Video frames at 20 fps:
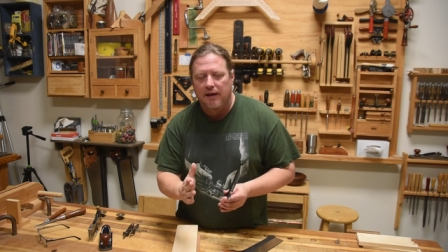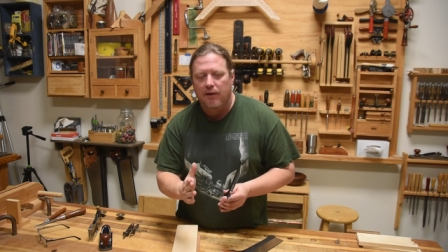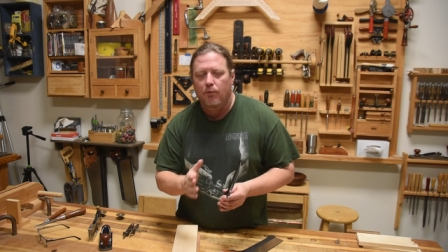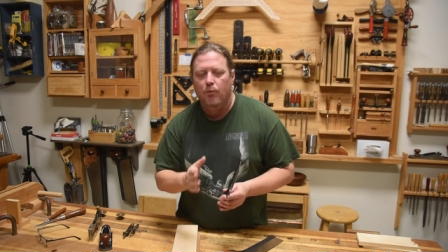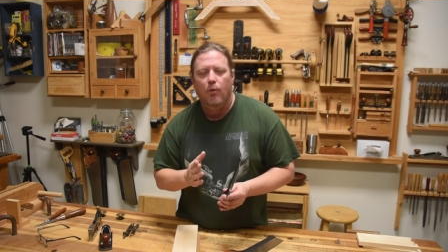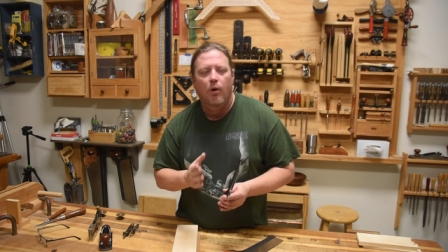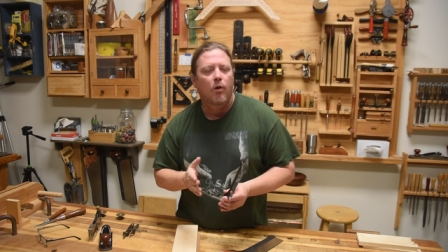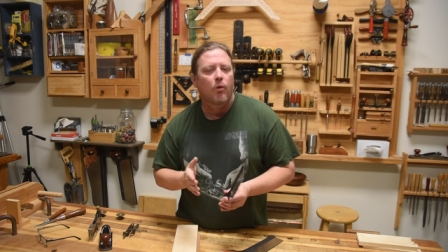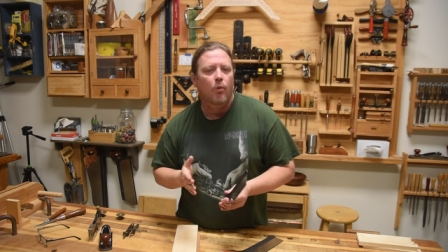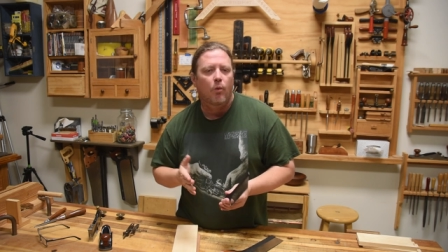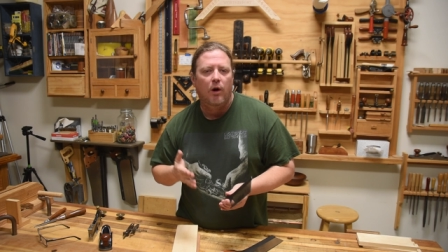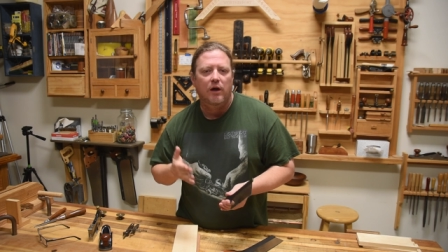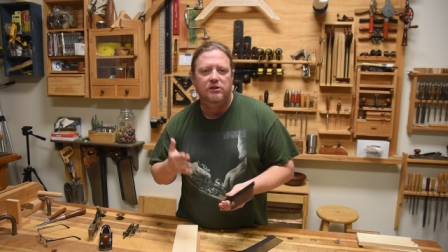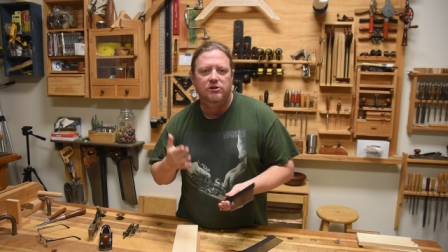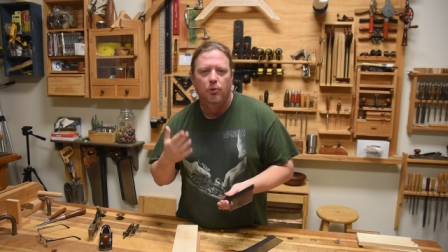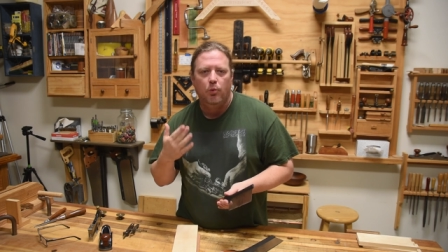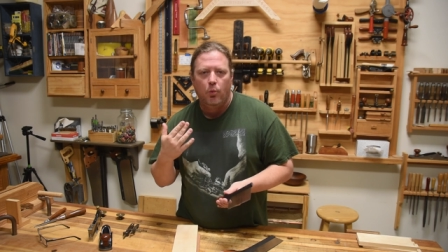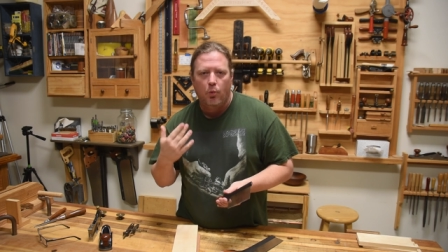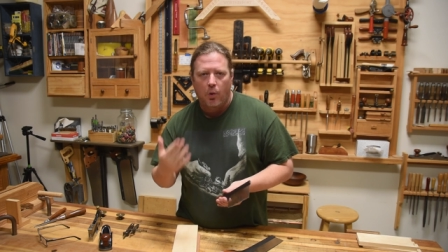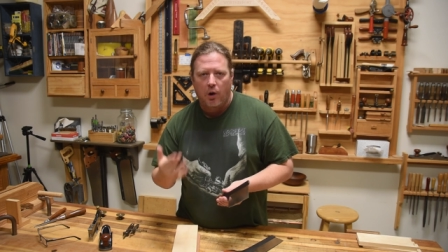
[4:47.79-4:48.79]
It won't want
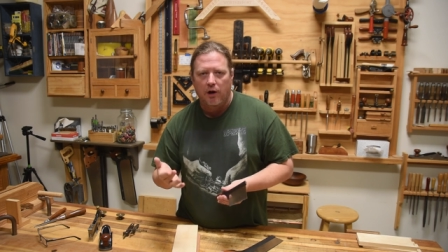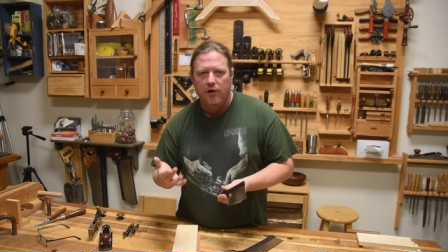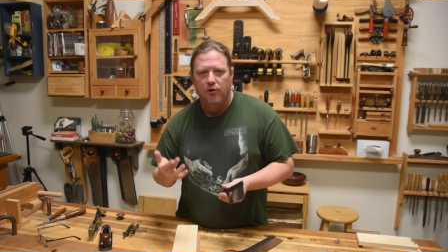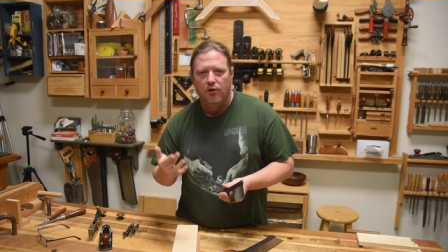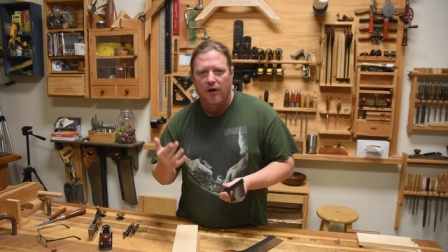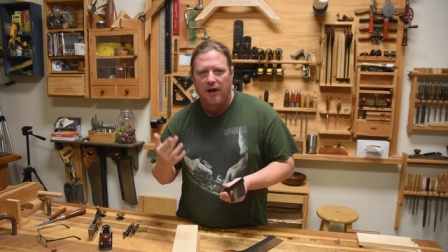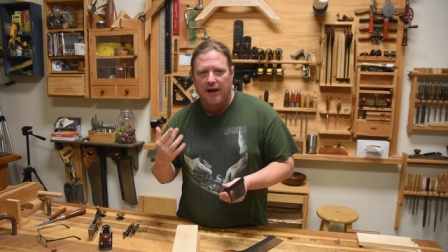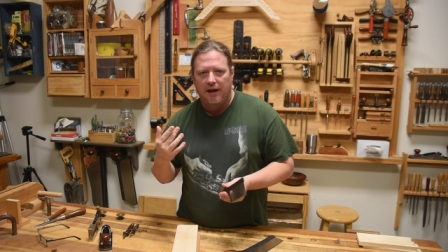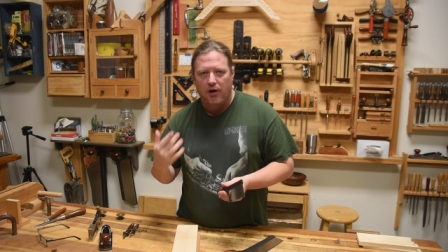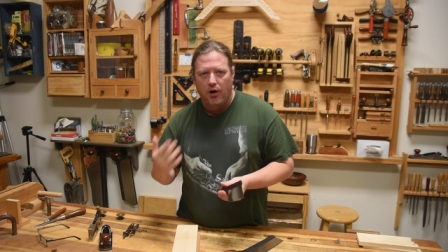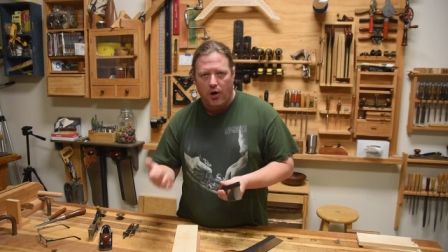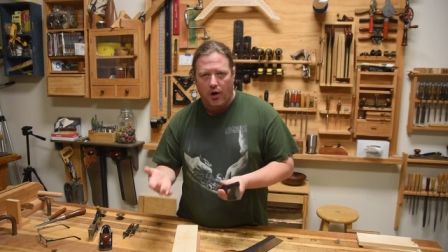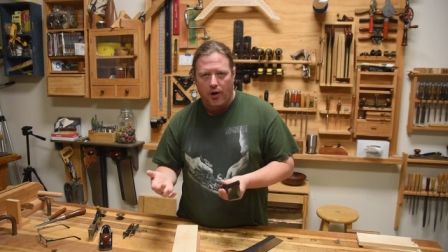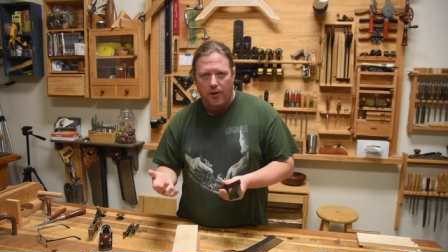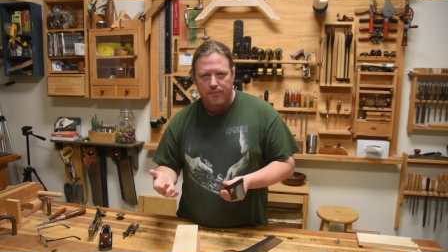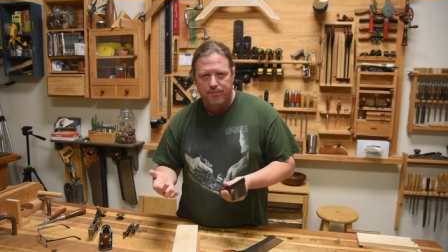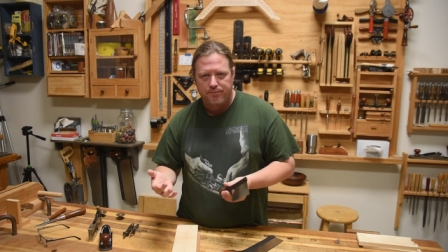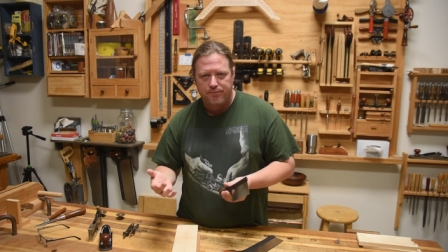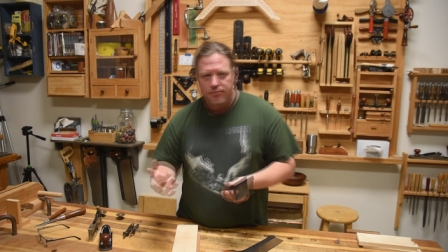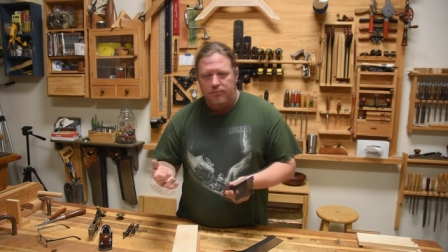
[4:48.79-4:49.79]
to wander at
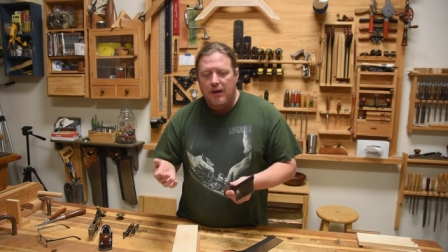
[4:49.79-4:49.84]
all.